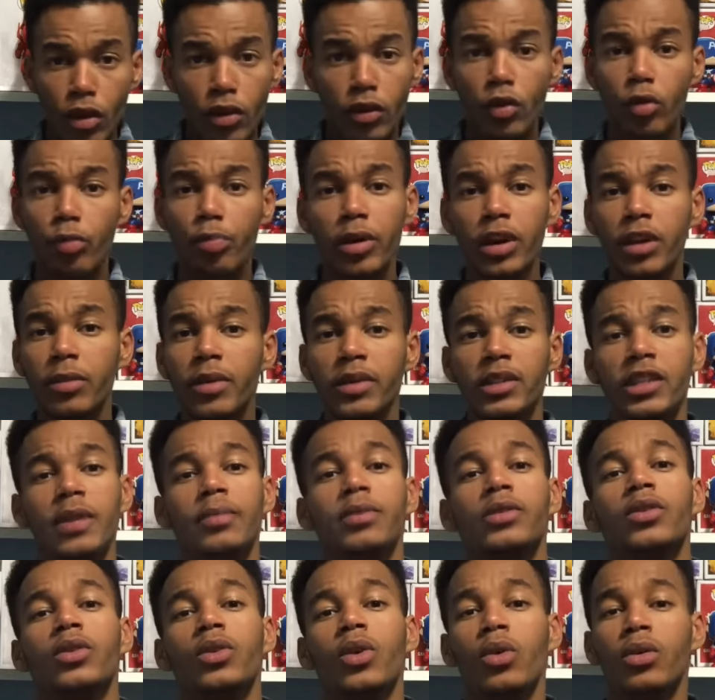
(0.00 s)
So pretty much the
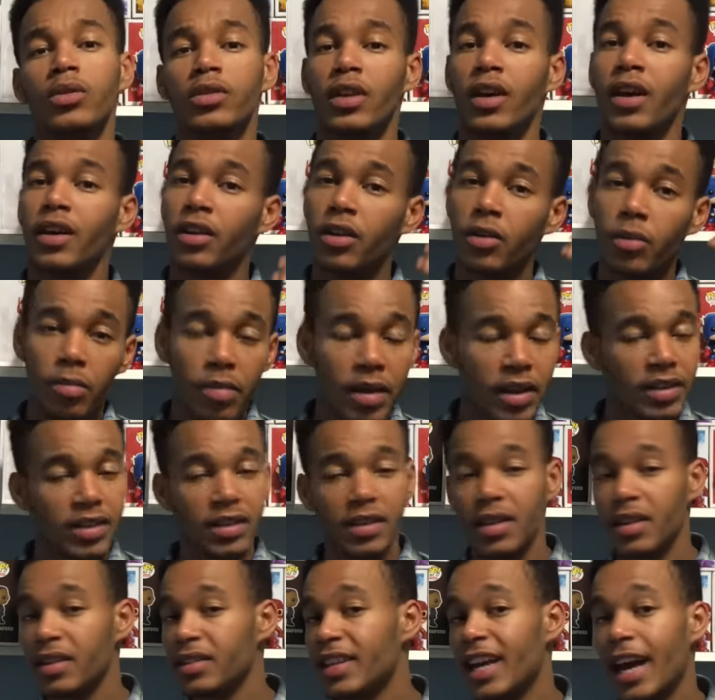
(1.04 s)
episode goes on, you know,
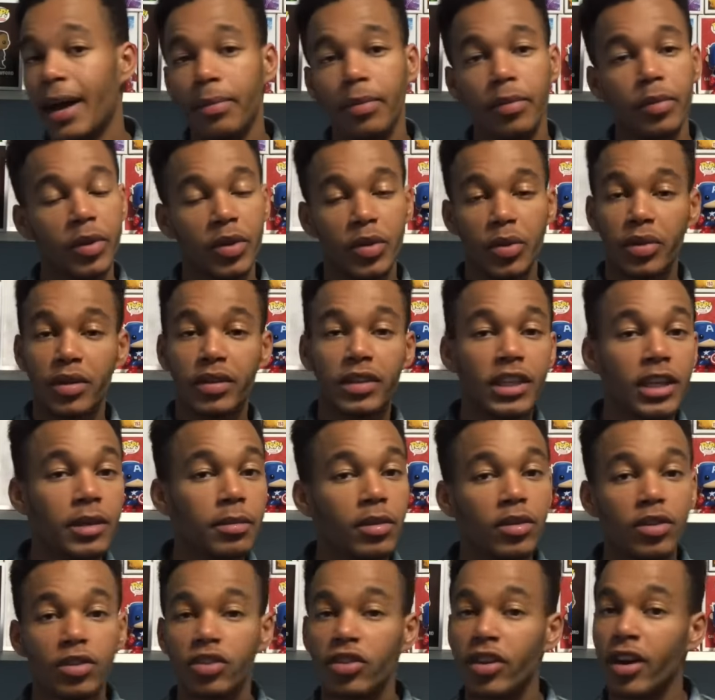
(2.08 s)
basic things happen between the
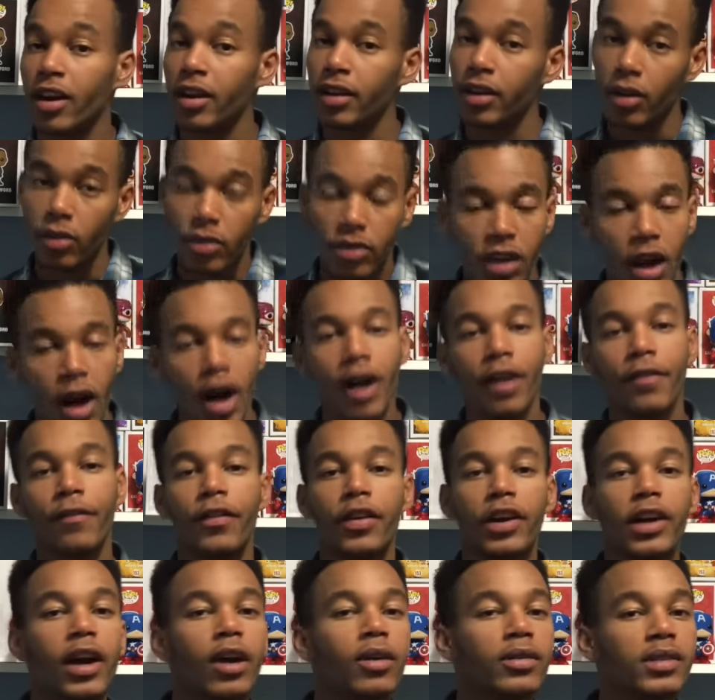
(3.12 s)
team. They're just trying to, you know, talk,
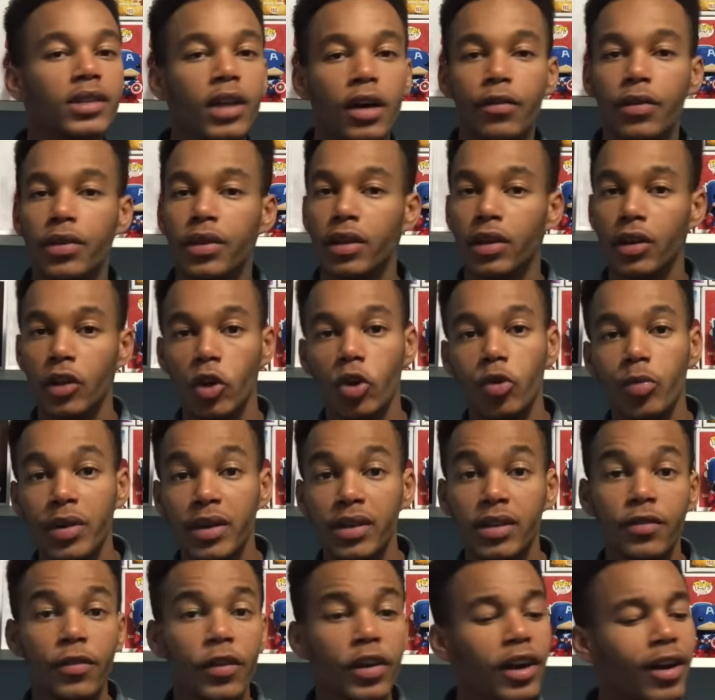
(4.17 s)
figure out stuff with the
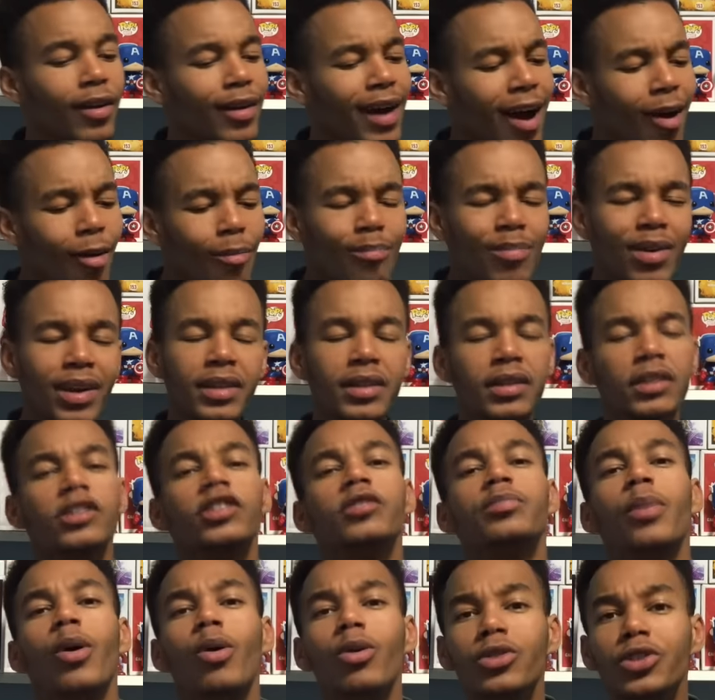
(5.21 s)
Inhumans, figure out how big the
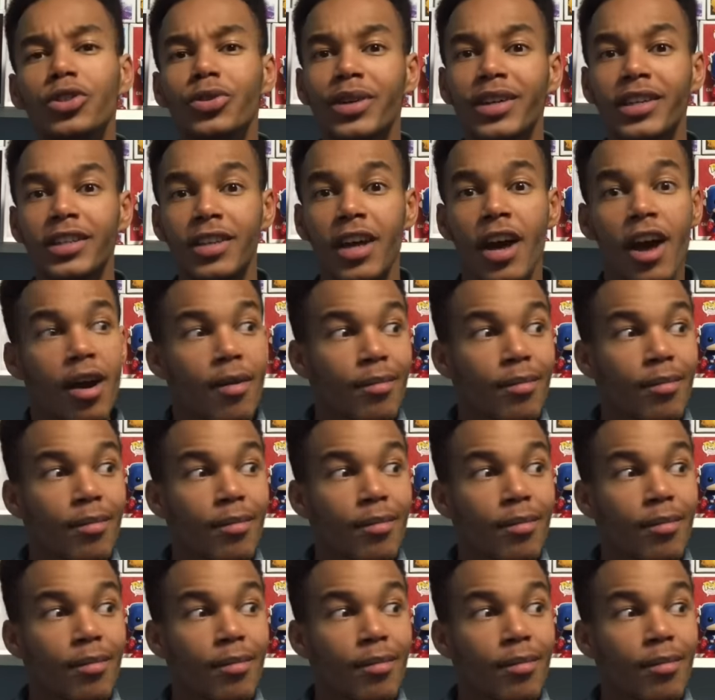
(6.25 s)
exposure is.